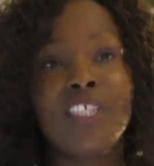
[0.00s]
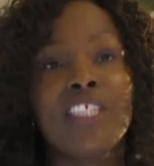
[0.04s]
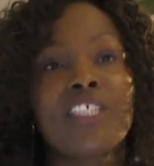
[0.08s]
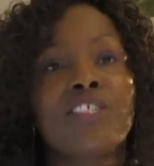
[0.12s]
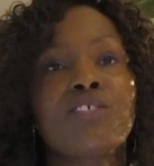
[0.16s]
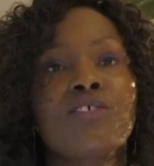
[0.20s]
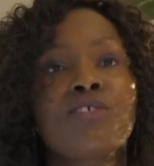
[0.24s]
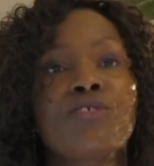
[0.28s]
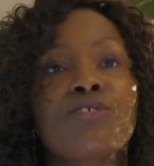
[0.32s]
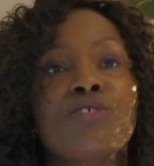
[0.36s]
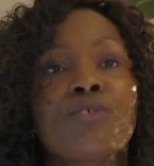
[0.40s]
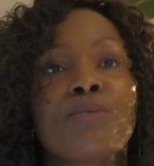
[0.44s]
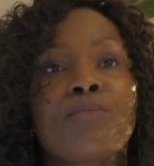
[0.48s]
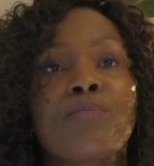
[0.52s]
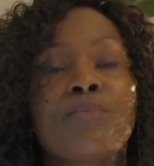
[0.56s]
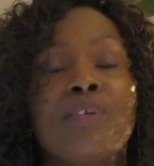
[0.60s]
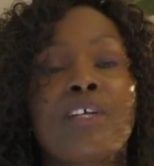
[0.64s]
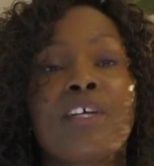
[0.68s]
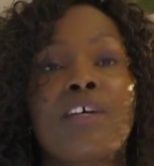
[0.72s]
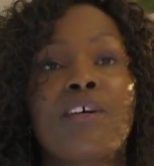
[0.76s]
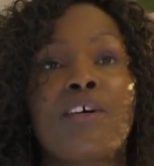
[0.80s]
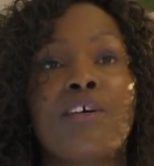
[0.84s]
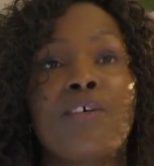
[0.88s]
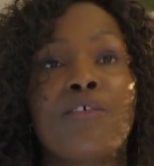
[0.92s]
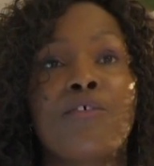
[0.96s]
there's also
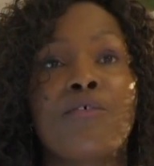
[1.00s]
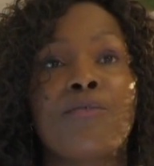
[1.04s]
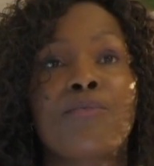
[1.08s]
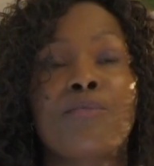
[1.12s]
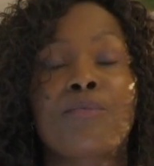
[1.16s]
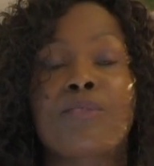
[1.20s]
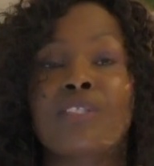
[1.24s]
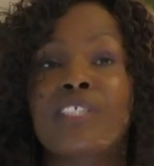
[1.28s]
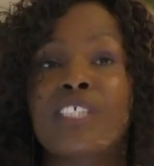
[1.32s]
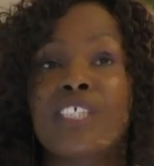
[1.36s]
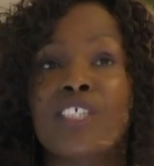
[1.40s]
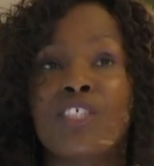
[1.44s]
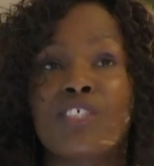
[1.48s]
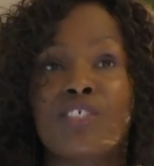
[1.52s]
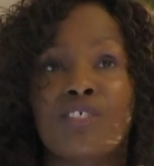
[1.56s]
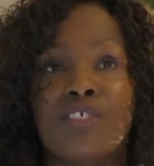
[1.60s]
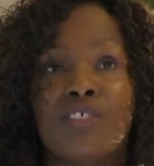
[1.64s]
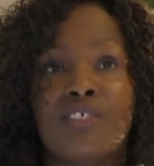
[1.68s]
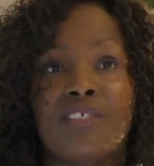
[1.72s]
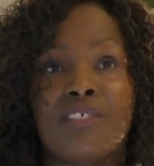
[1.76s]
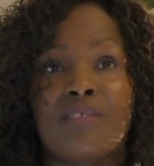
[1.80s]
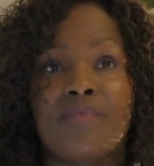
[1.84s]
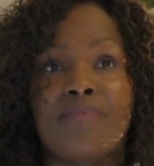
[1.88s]
prayer of protection